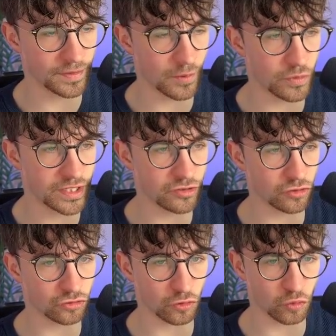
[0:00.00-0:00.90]
Then we can
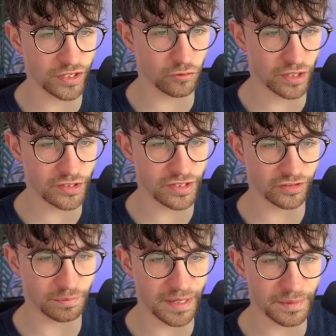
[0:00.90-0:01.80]
just rearrange
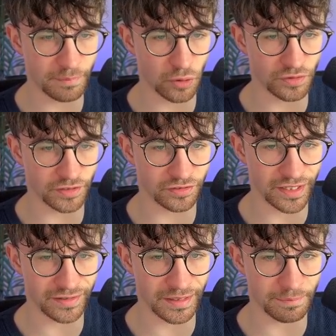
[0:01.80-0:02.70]
this, maybe put this
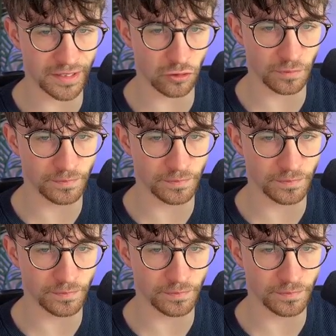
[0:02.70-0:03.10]
in the middle,